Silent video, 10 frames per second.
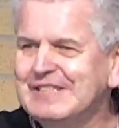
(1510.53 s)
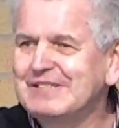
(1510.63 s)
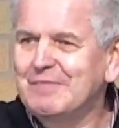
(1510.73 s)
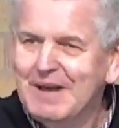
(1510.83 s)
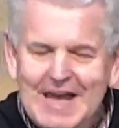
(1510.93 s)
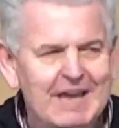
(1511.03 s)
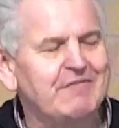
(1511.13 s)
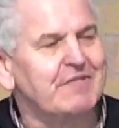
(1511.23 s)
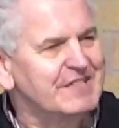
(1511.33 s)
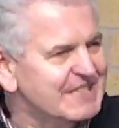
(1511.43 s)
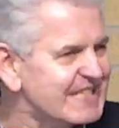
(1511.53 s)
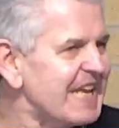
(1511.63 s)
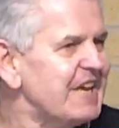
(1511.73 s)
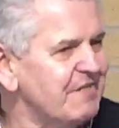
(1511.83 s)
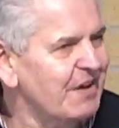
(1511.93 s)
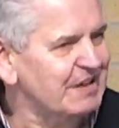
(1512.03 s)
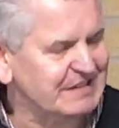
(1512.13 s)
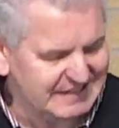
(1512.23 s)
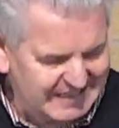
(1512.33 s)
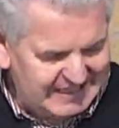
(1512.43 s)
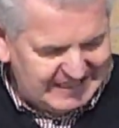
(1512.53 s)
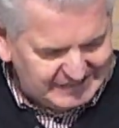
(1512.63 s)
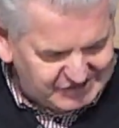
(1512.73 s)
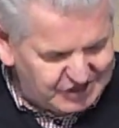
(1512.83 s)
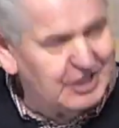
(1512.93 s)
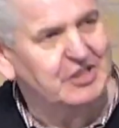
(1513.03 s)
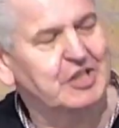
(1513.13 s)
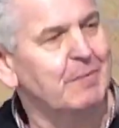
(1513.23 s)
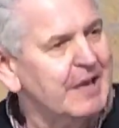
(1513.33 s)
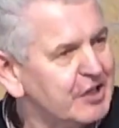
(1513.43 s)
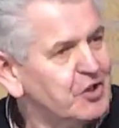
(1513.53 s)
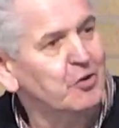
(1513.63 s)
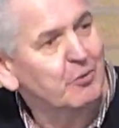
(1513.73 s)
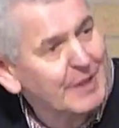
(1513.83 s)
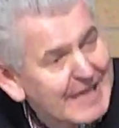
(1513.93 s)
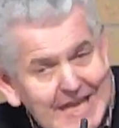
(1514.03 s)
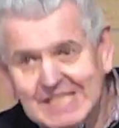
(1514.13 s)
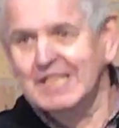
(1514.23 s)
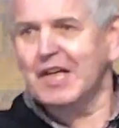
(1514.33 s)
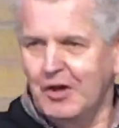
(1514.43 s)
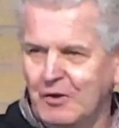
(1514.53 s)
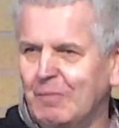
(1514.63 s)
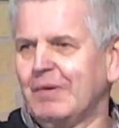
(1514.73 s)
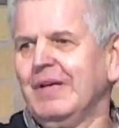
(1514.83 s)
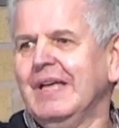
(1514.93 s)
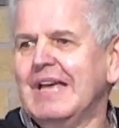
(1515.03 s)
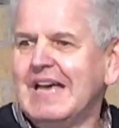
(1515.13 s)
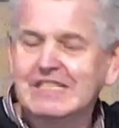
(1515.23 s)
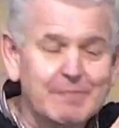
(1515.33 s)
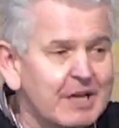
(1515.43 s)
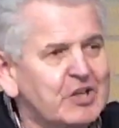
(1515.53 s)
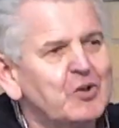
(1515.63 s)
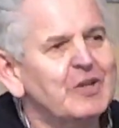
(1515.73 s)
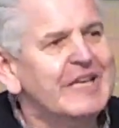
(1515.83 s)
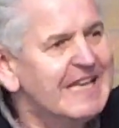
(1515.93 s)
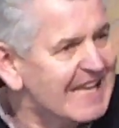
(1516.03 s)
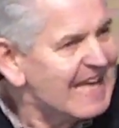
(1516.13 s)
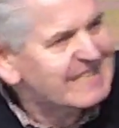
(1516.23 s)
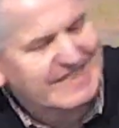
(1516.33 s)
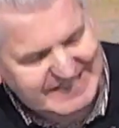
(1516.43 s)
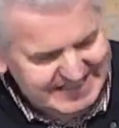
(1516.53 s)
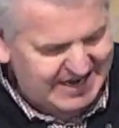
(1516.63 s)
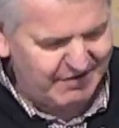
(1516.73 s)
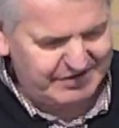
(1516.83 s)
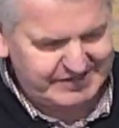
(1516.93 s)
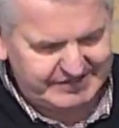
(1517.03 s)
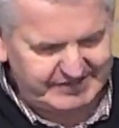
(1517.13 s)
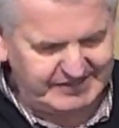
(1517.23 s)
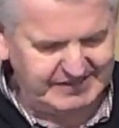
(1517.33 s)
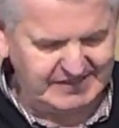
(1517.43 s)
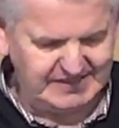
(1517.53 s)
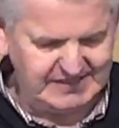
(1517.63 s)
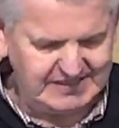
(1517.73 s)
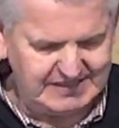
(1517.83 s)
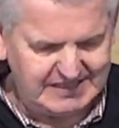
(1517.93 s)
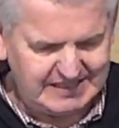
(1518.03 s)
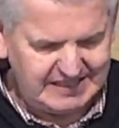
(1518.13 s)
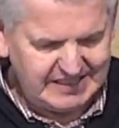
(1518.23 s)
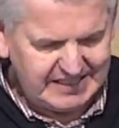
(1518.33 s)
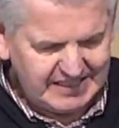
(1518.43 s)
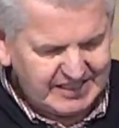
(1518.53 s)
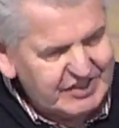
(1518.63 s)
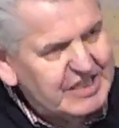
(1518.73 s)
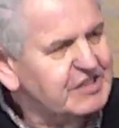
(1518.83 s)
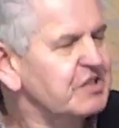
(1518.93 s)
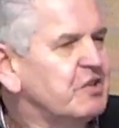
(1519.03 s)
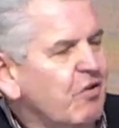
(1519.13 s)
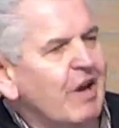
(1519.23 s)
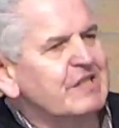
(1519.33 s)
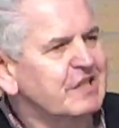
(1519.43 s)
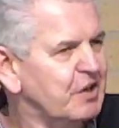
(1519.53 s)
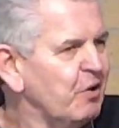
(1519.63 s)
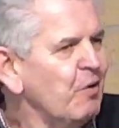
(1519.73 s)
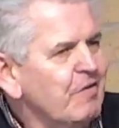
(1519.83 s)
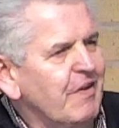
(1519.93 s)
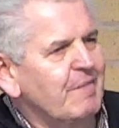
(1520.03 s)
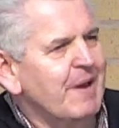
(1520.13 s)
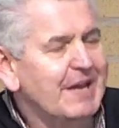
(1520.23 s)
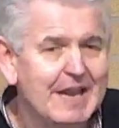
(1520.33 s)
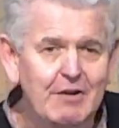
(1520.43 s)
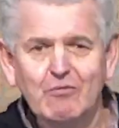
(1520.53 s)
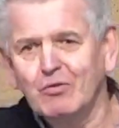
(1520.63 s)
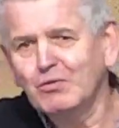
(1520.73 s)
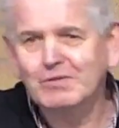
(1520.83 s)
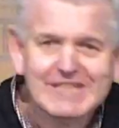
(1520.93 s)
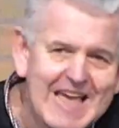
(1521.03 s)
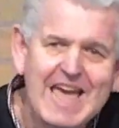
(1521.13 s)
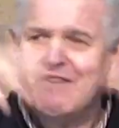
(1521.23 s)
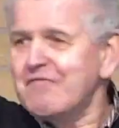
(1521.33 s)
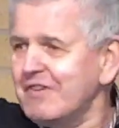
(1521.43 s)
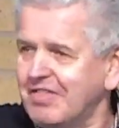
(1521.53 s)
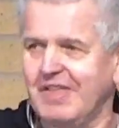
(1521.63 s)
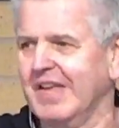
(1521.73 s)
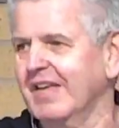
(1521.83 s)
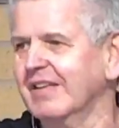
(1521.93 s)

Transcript: as a man for the sake of us, his church, to make sure that we get to the hope and to make sure that he gets his inheritance. Jesus Christ, the glorified man, now rules everything